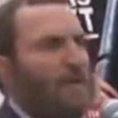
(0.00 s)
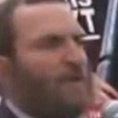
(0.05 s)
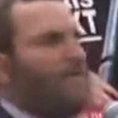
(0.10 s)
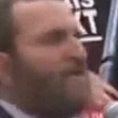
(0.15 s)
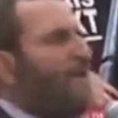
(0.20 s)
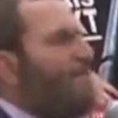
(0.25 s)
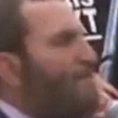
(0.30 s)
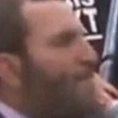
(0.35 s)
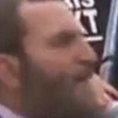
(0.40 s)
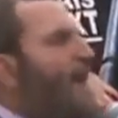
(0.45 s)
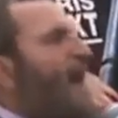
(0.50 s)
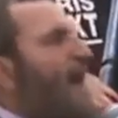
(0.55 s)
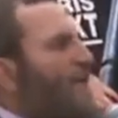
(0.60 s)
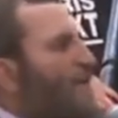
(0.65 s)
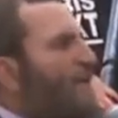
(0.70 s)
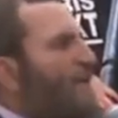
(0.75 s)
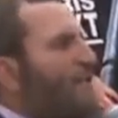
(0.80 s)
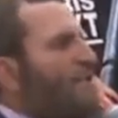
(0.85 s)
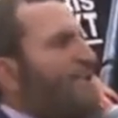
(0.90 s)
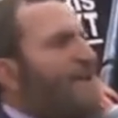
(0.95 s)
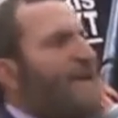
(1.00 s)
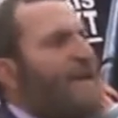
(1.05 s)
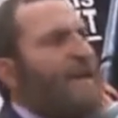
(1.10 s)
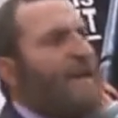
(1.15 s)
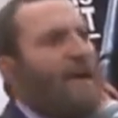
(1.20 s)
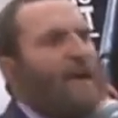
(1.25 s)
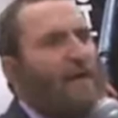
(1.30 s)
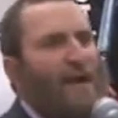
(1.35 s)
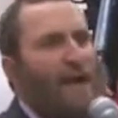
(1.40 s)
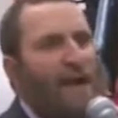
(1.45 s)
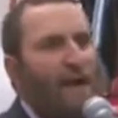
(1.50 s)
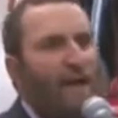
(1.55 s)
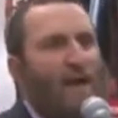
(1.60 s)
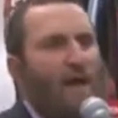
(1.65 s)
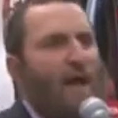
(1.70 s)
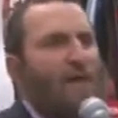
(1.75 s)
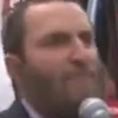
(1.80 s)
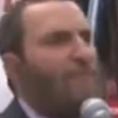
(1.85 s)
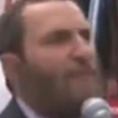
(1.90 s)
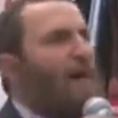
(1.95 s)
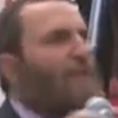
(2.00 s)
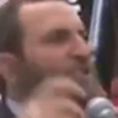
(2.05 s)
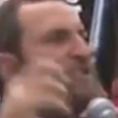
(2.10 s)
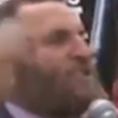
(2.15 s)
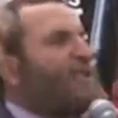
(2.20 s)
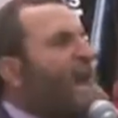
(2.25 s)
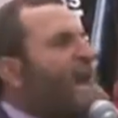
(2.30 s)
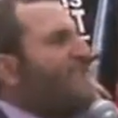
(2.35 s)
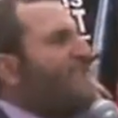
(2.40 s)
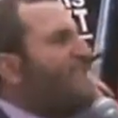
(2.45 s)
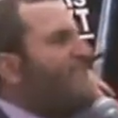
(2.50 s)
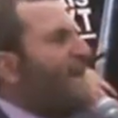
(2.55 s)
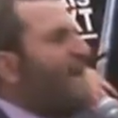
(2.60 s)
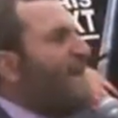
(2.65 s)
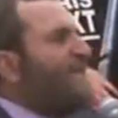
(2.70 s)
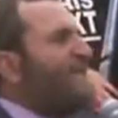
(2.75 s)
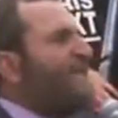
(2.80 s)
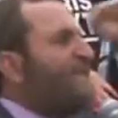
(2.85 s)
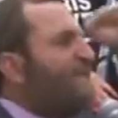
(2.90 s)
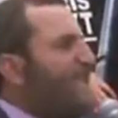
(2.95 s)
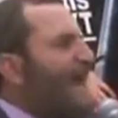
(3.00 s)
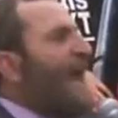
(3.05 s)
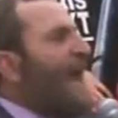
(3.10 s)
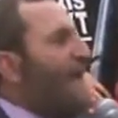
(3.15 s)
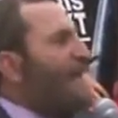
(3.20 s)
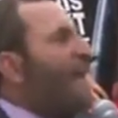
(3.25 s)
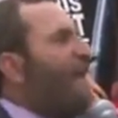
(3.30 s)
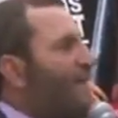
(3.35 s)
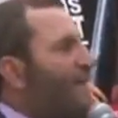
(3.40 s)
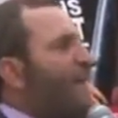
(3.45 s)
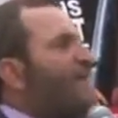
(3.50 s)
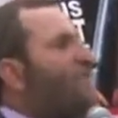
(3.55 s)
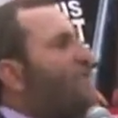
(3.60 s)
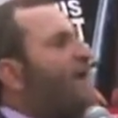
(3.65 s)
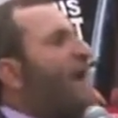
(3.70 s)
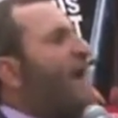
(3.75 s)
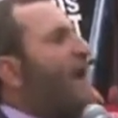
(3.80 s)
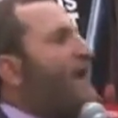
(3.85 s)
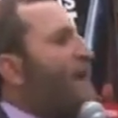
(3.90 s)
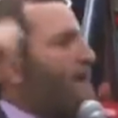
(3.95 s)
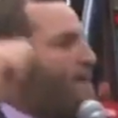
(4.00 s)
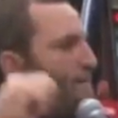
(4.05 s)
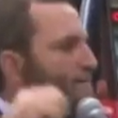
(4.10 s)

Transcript: democracy adhering, majestic state of Israel.